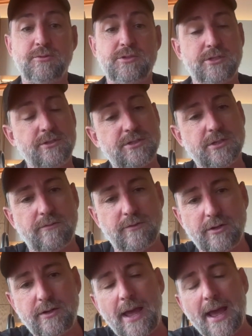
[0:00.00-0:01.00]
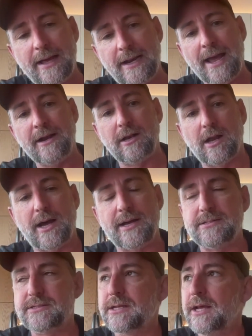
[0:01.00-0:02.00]
to sort of look at and
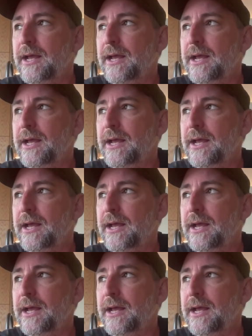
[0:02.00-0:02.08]
analyze.